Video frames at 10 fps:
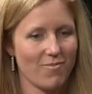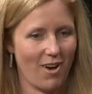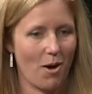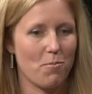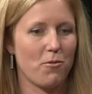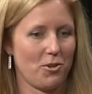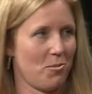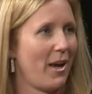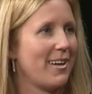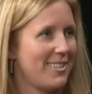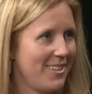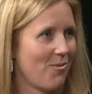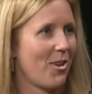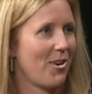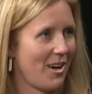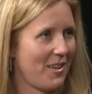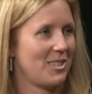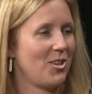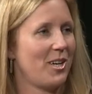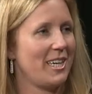up for debate whether or not
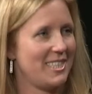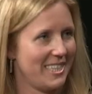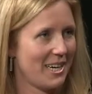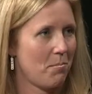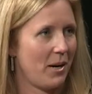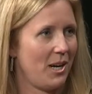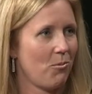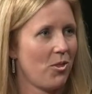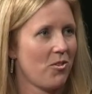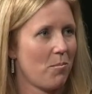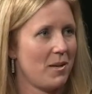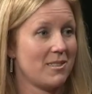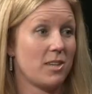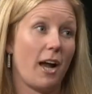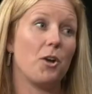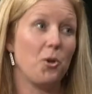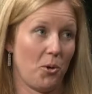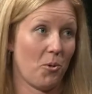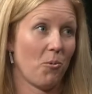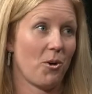that's a good idea. But in right. Winthrop, that's not
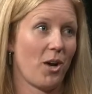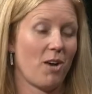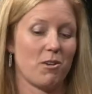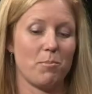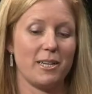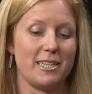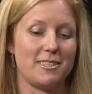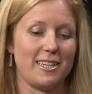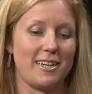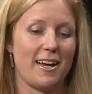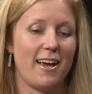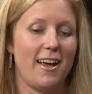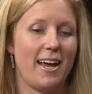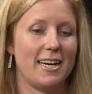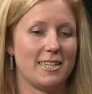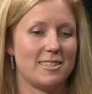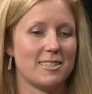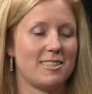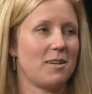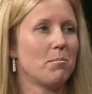new. We're not replacing an
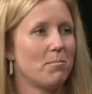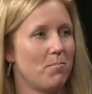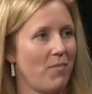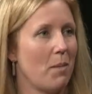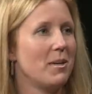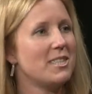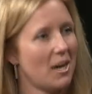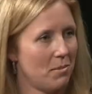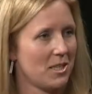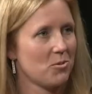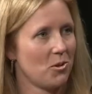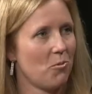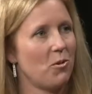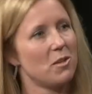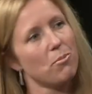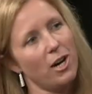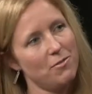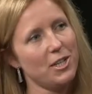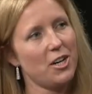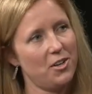existing MBTA bus route with a
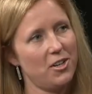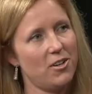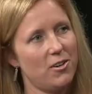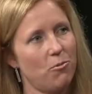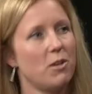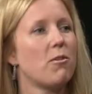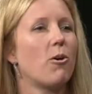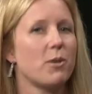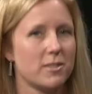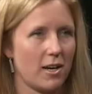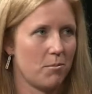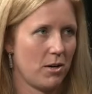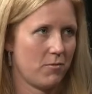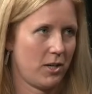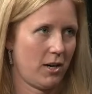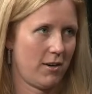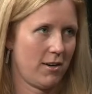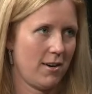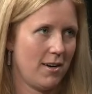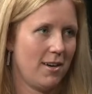private carrier. Mm -hmm. We've mm-hmm. always had a private
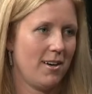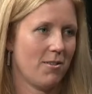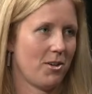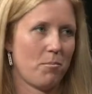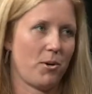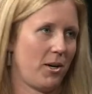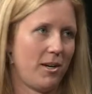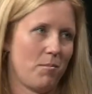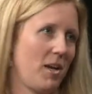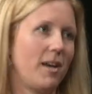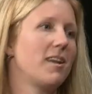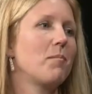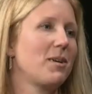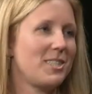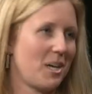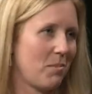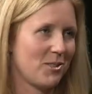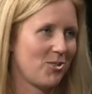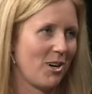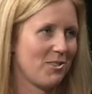carrier. Mm -hmm. We're not putting any MBTA
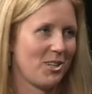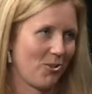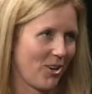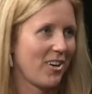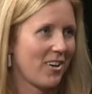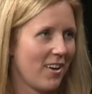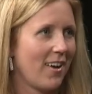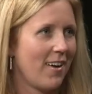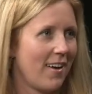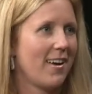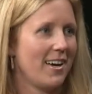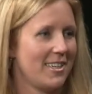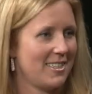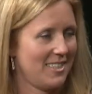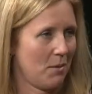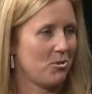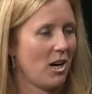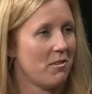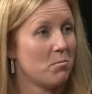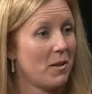bus drivers out of work. Okay. It's the same
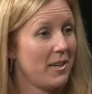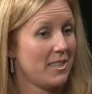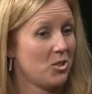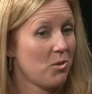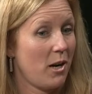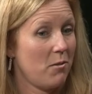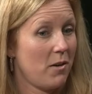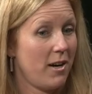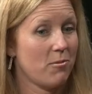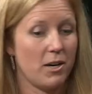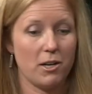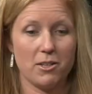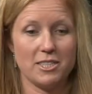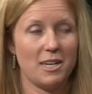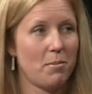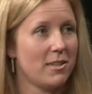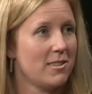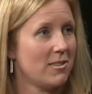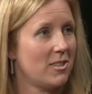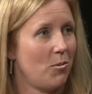drivers, but they get to drive uh, regular T
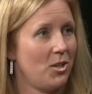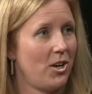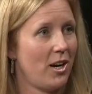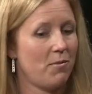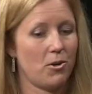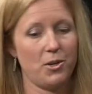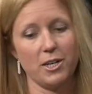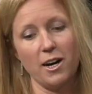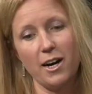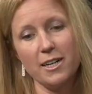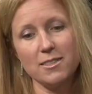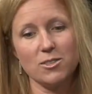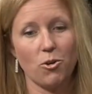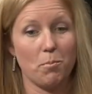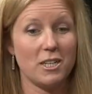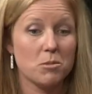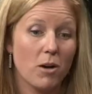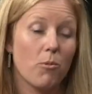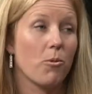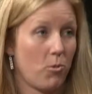buses. So when you get off at Orient Heights or
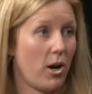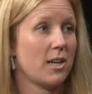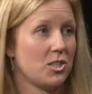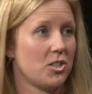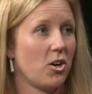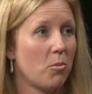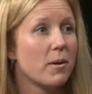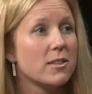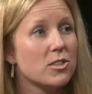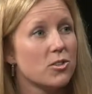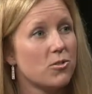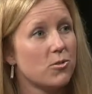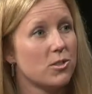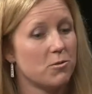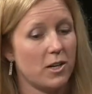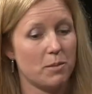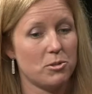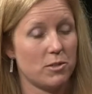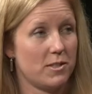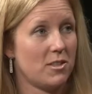Beachmont, we're, we're, actually hoping to develop
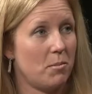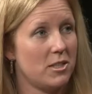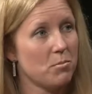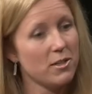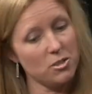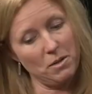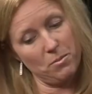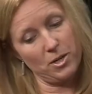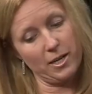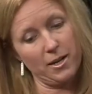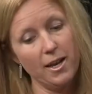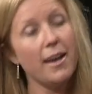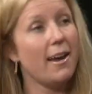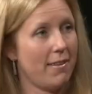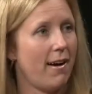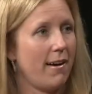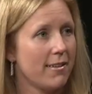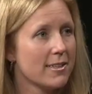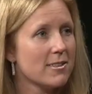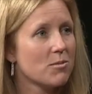service to Beachmont so people can, in the
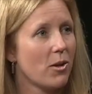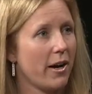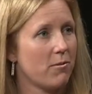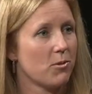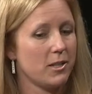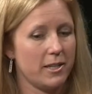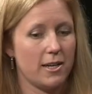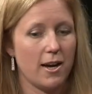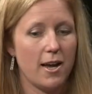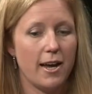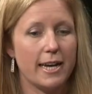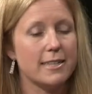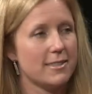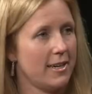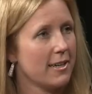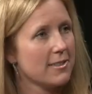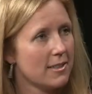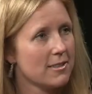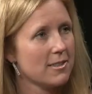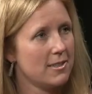Highlands, will have mm -hmm. really easy
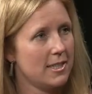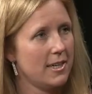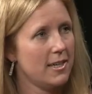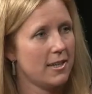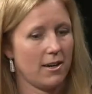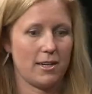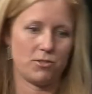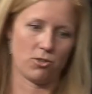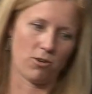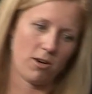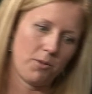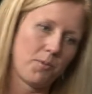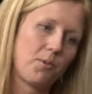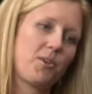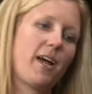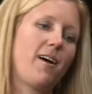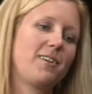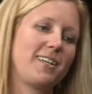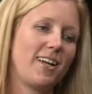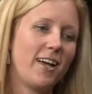access to the T and not have to go all the way through
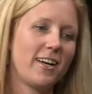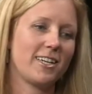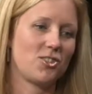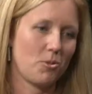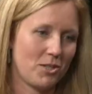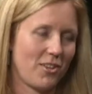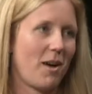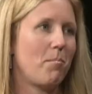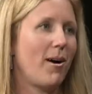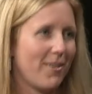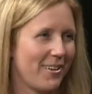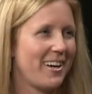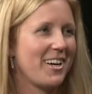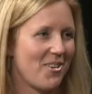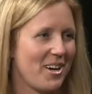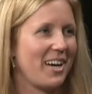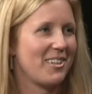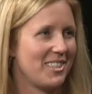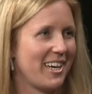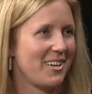town and contribute to that bottleneck going
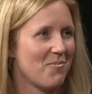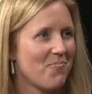out of oh, town. Well, that's